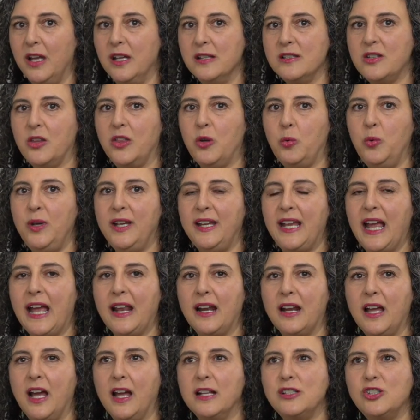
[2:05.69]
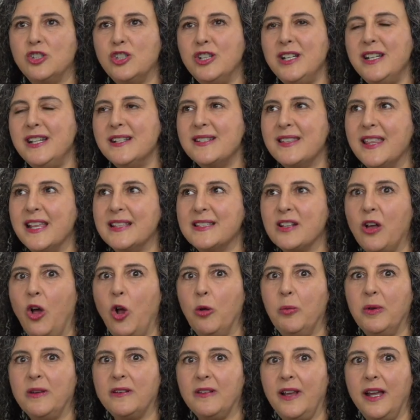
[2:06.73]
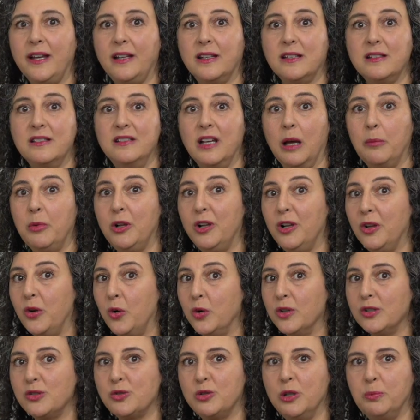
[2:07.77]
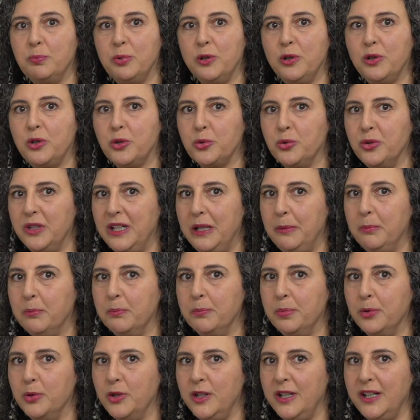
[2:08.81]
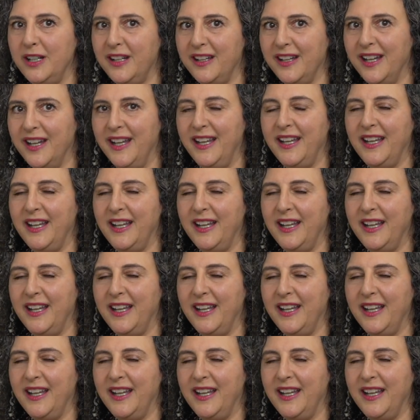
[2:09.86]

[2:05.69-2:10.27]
so that we get a cheese that's almost like a double or triple cream brie.